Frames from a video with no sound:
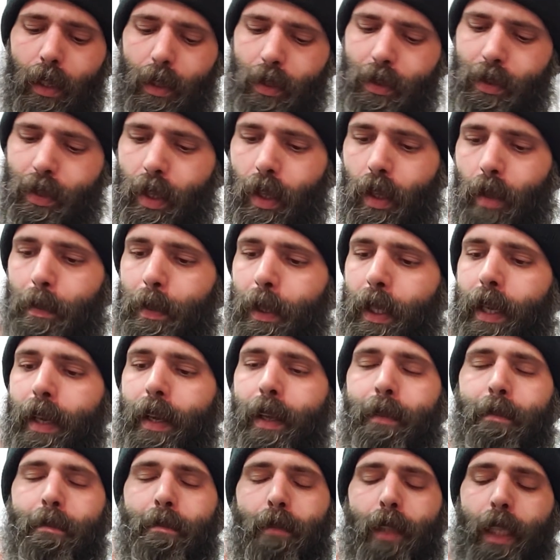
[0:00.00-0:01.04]
Steel
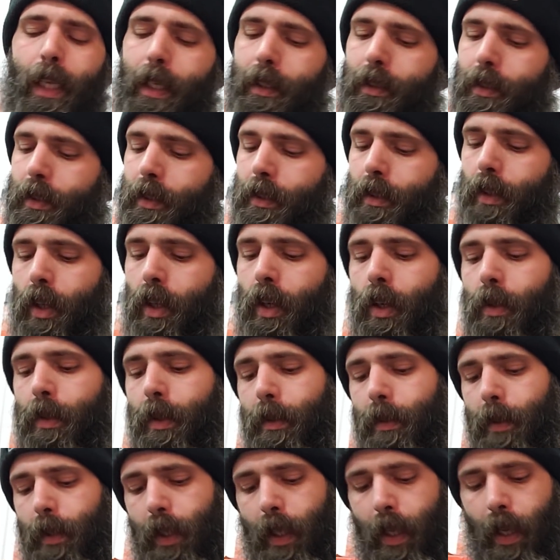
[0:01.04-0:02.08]
plant, that's all
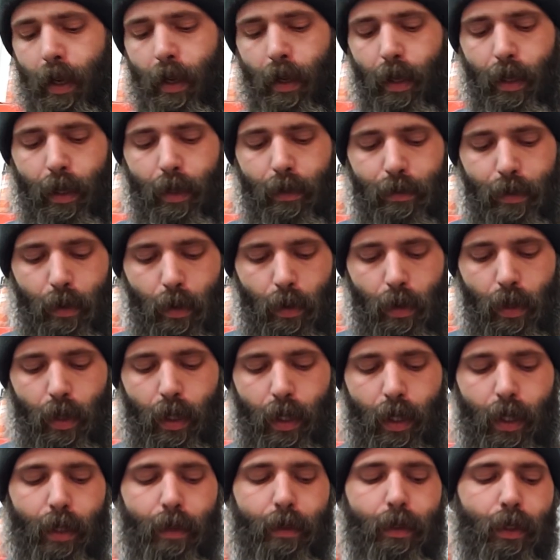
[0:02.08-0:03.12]
we would carry
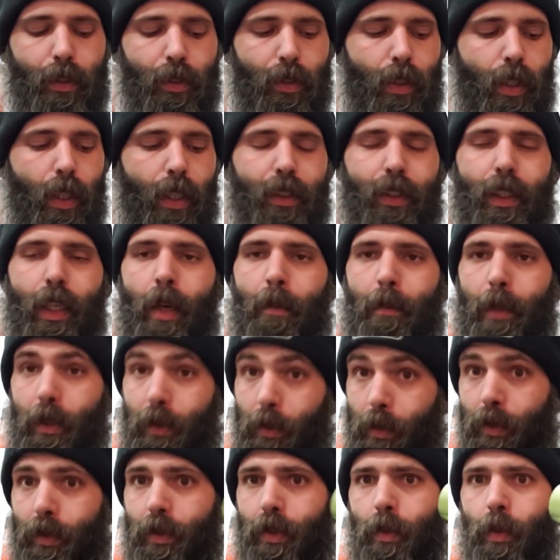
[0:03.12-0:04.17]
for
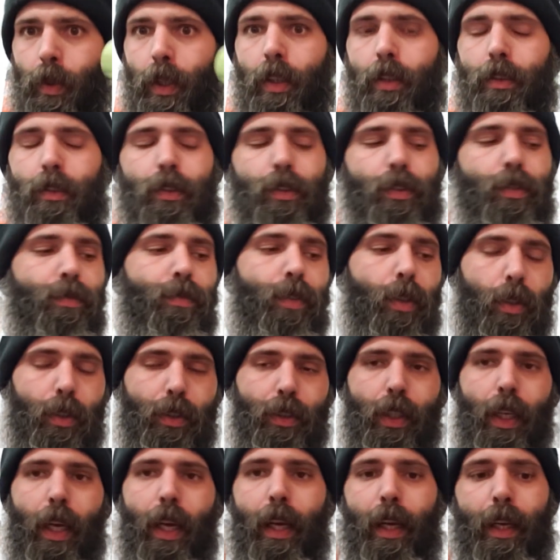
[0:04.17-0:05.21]
sledgehammers was the Wilton's, full
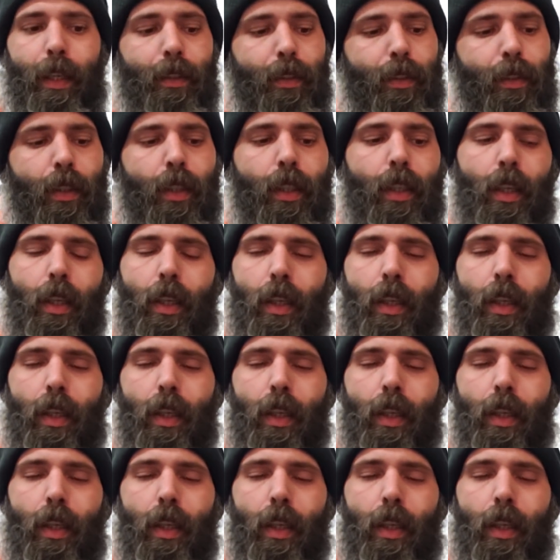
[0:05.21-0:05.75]
size